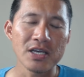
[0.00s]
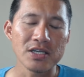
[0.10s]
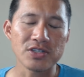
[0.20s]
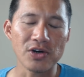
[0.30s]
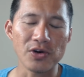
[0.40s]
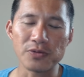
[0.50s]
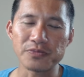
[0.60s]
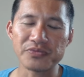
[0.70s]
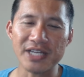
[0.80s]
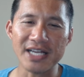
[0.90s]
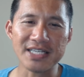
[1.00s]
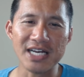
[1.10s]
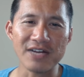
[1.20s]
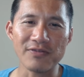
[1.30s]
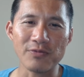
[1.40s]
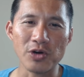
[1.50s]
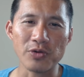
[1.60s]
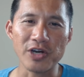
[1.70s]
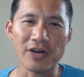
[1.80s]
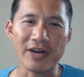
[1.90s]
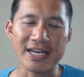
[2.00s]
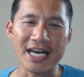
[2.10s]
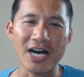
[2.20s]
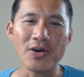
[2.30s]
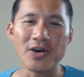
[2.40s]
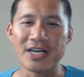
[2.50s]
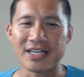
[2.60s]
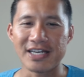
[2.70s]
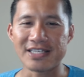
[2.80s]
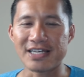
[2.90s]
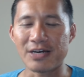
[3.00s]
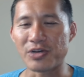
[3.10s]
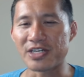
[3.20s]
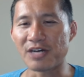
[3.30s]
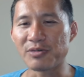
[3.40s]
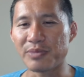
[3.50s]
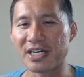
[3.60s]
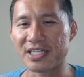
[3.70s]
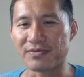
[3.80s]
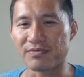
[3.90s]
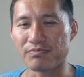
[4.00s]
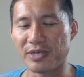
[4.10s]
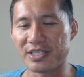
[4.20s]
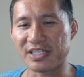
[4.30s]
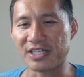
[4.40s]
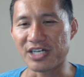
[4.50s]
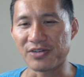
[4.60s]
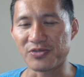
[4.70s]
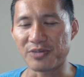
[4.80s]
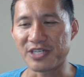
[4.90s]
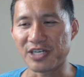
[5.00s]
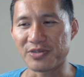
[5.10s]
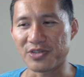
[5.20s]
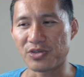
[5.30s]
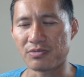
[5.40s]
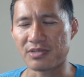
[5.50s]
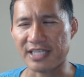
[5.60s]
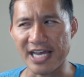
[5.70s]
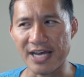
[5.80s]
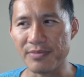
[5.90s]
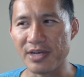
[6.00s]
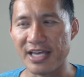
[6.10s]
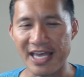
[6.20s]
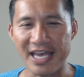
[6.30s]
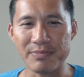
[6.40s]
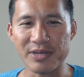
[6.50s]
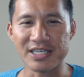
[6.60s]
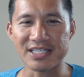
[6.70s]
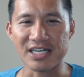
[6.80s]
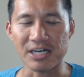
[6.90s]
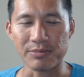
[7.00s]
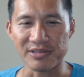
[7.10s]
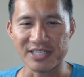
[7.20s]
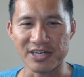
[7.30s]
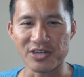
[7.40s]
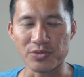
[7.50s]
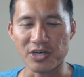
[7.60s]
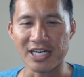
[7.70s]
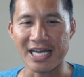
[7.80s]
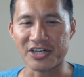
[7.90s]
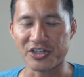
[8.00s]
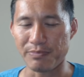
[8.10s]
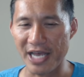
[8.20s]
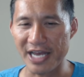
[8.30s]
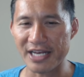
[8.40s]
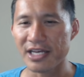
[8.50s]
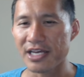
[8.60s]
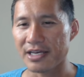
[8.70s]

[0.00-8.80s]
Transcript: So that's kind of where we are right now. It's we dumped because of basically Donald Trump said it was a scam and because a couple of senators wanted to actually ban it.